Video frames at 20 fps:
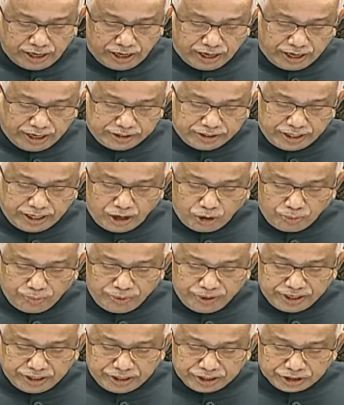and they have
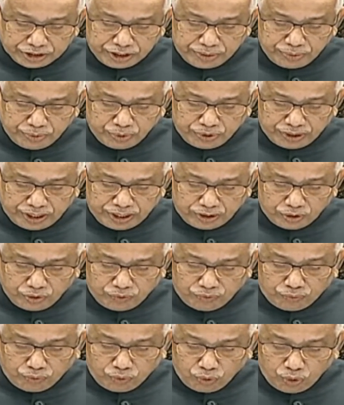been distributed
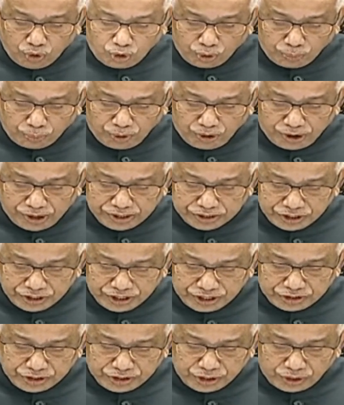to
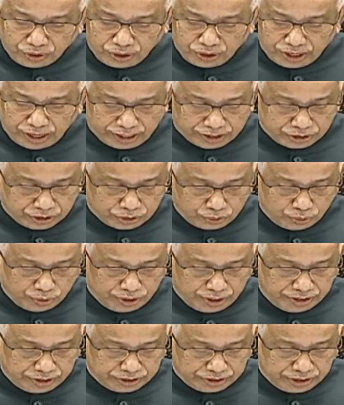4.60 lakh
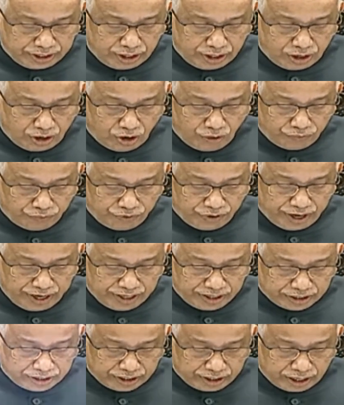students of
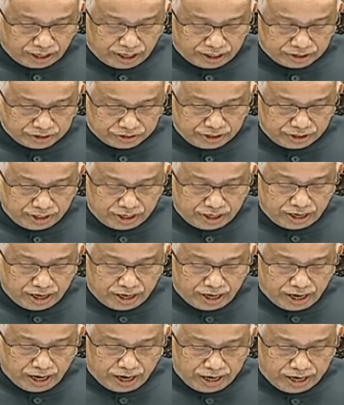8th class
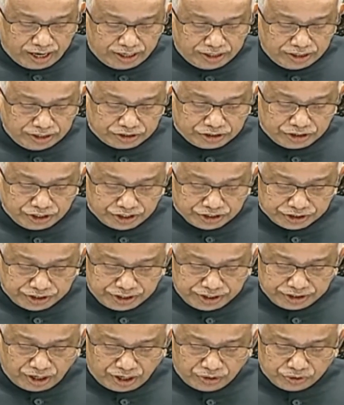and
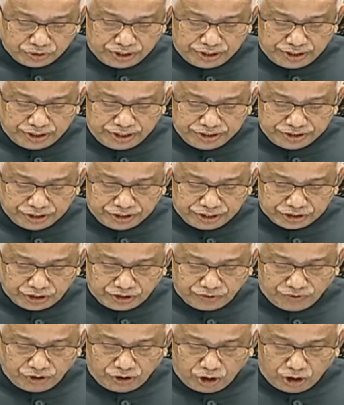60,000 teachers
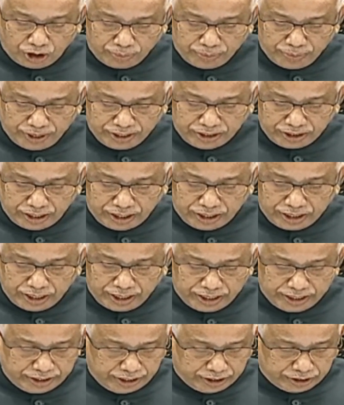of government and
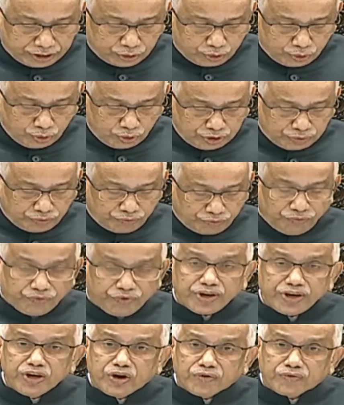aided schools
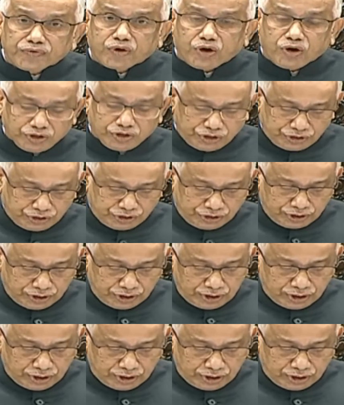free of cost.